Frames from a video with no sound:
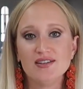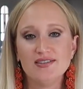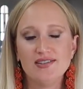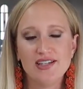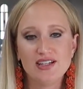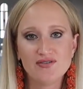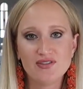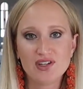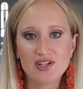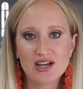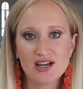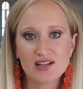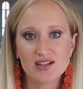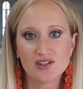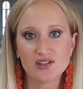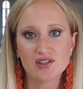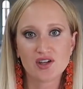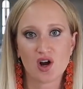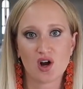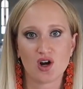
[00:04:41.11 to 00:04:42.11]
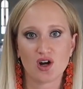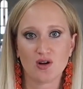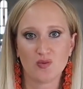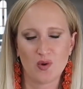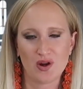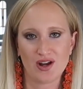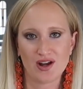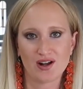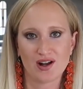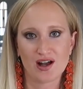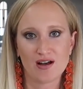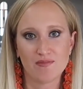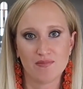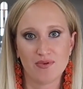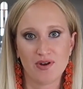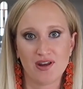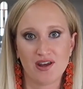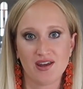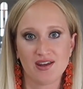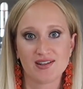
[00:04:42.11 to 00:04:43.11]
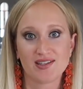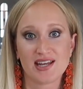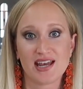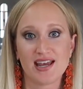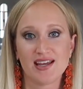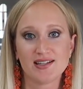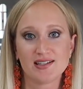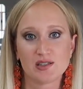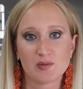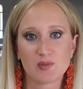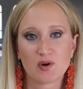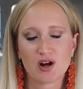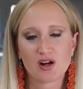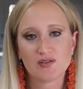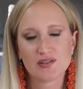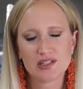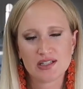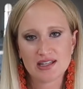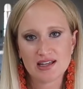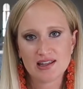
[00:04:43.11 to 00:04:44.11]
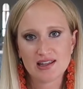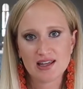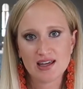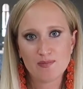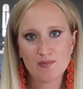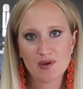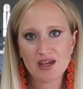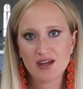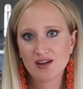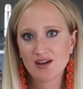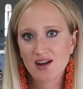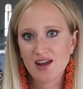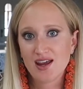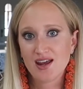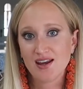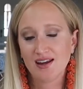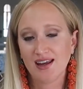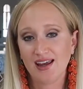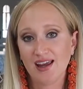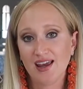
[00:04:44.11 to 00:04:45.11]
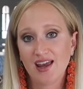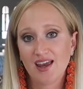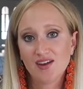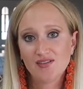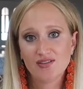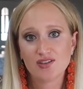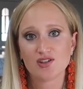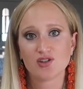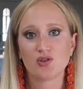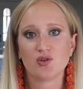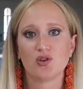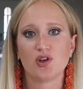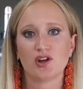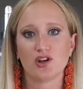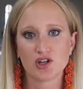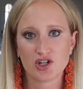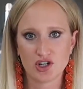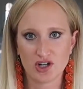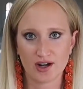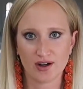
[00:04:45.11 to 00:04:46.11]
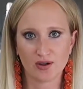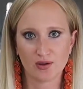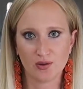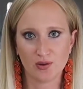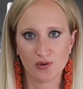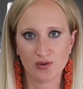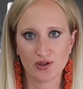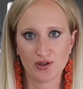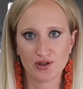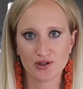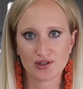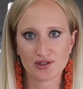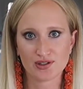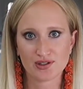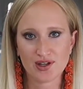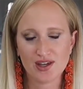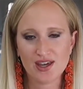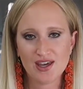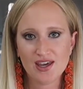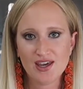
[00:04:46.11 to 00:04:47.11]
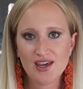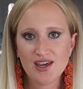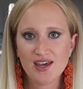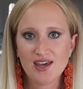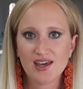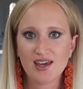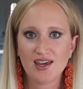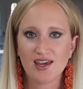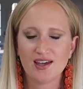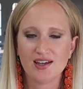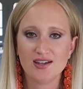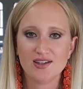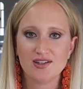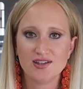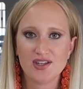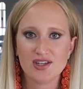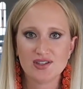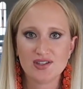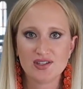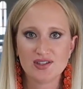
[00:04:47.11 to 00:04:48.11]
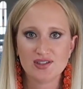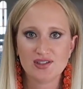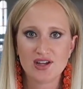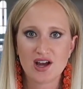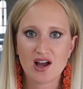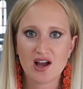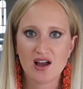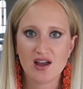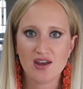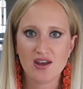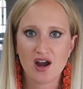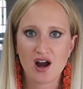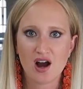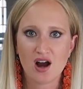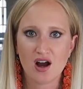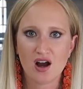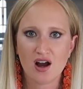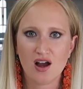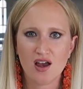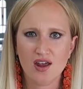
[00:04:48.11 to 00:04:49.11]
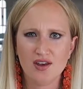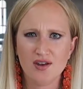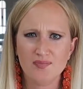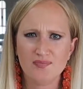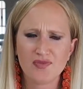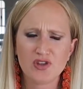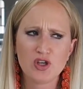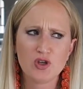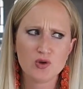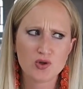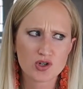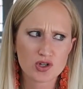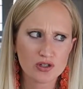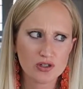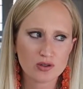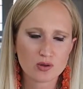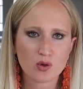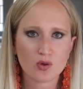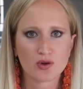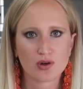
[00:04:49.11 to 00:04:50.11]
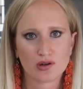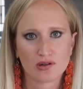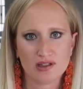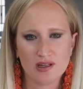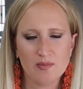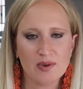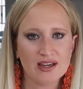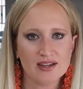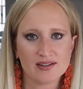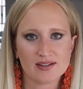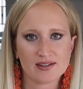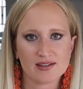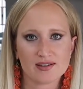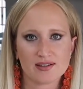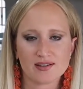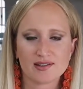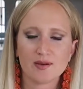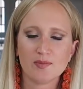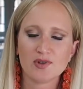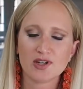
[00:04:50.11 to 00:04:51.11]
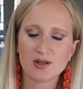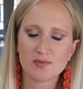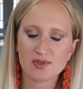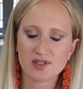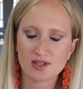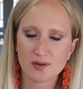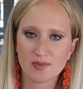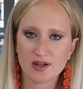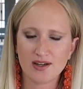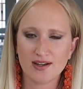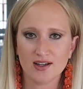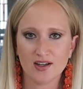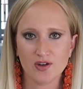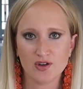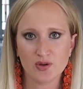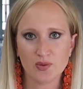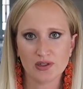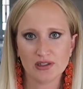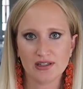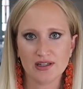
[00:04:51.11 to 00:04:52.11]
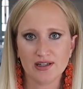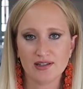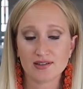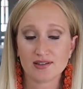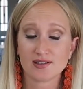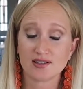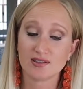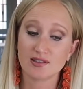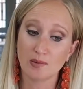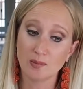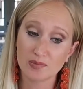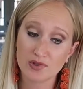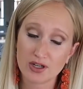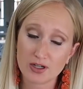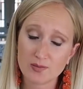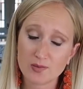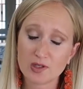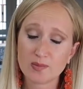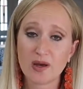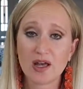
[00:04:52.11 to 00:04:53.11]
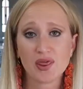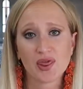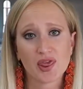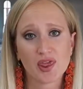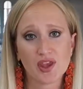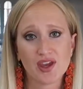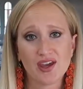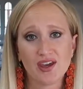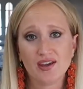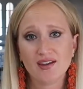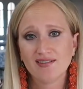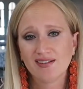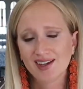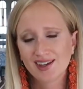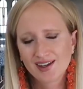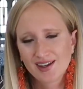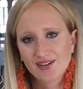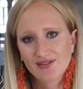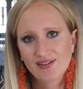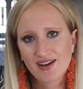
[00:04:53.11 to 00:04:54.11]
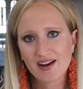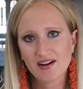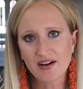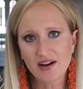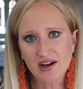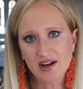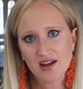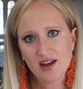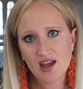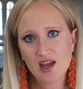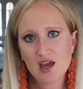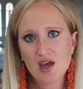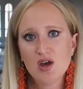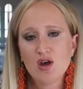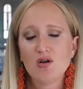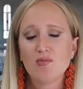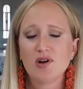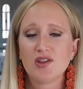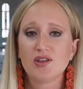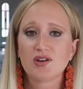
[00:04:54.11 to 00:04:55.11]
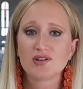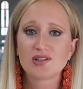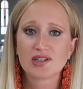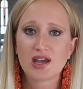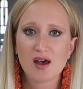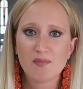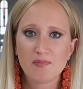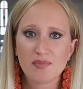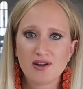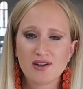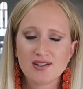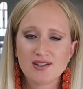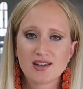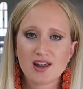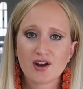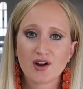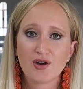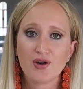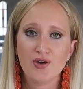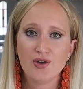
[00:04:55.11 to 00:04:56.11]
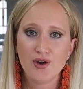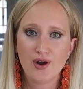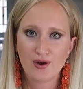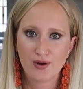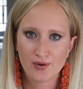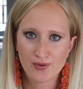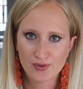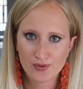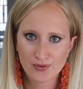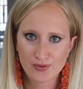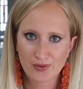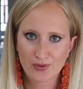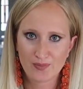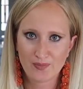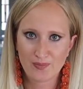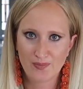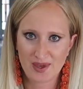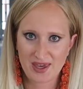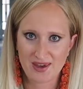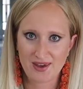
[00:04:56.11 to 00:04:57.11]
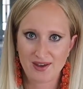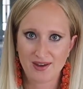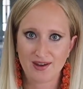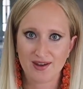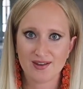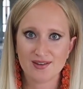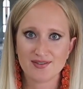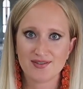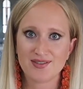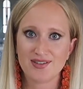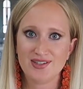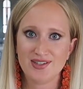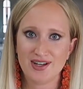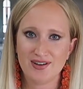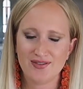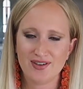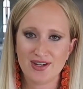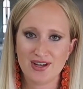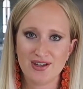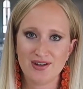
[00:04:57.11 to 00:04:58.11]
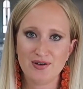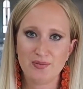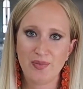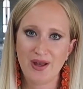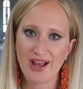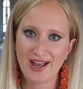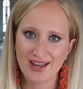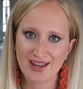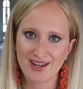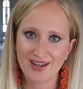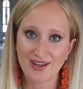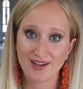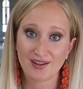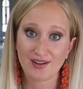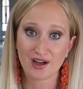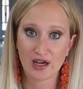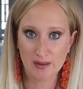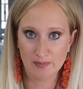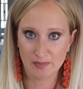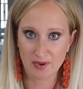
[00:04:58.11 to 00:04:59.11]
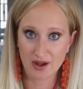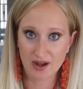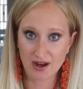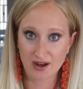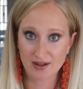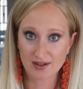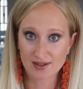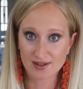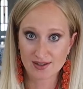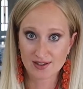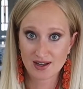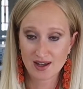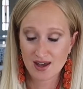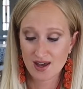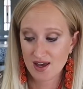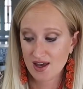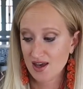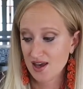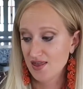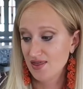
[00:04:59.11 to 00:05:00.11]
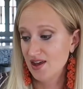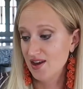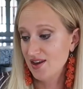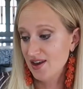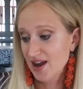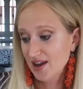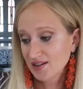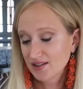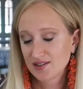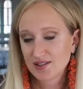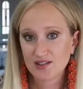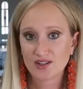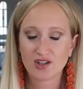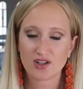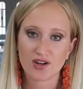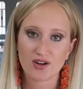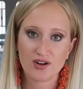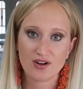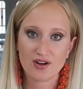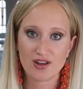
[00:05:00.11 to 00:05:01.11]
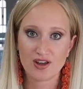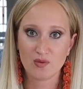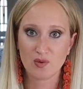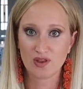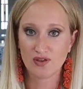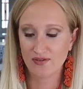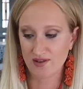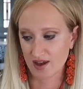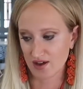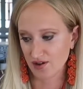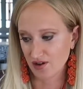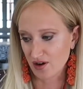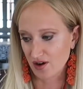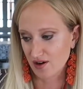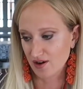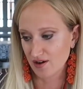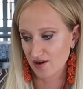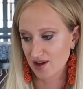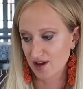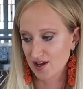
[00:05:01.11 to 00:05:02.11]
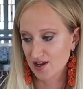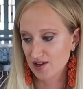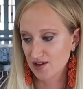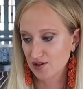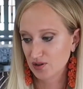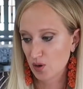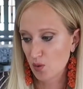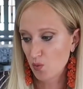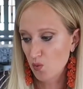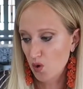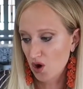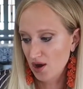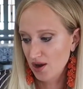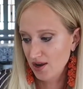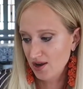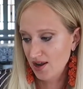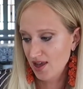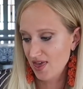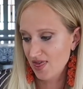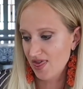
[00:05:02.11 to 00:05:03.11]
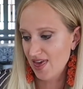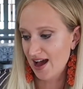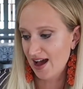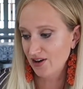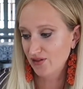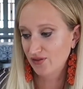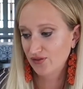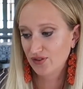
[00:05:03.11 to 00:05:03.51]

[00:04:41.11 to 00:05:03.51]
dividends are when a company takes the profits that they made and gave it to their shareholders. And this is done on usually a quarterly basis, sometimes semi-annually, sometimes monthly. It can vary, but there's companies that are known for being dividend paying companies. The next security with Vanguard is one that